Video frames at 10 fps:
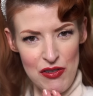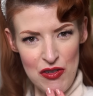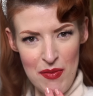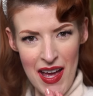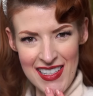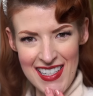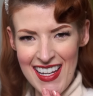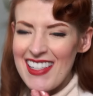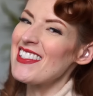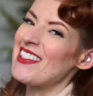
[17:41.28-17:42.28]

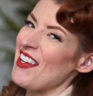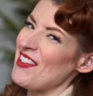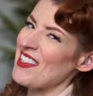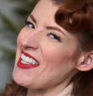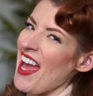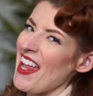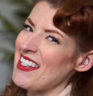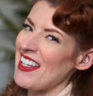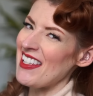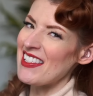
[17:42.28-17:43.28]
dramatic, so
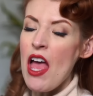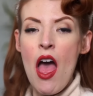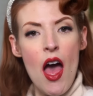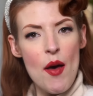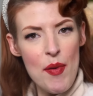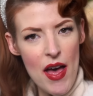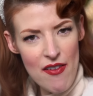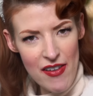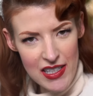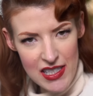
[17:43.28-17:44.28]
scandalous, a
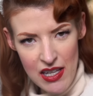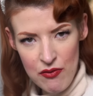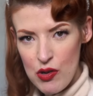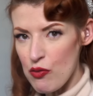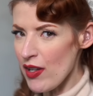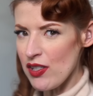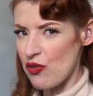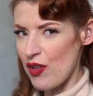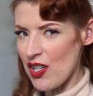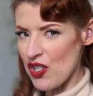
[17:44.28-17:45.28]
perfect theme for a
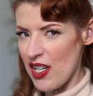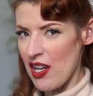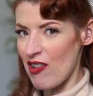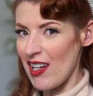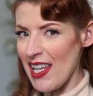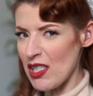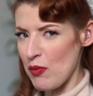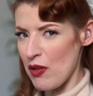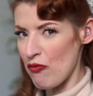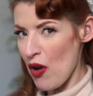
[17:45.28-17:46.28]
restoration era
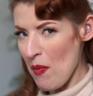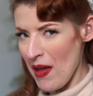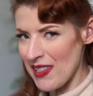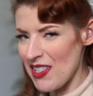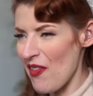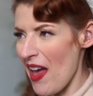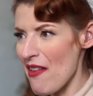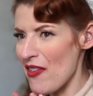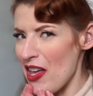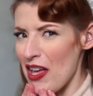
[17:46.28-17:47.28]
lesbian romance I
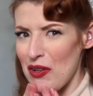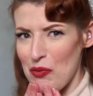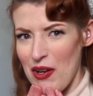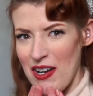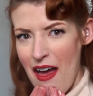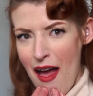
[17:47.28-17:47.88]
ever heard one.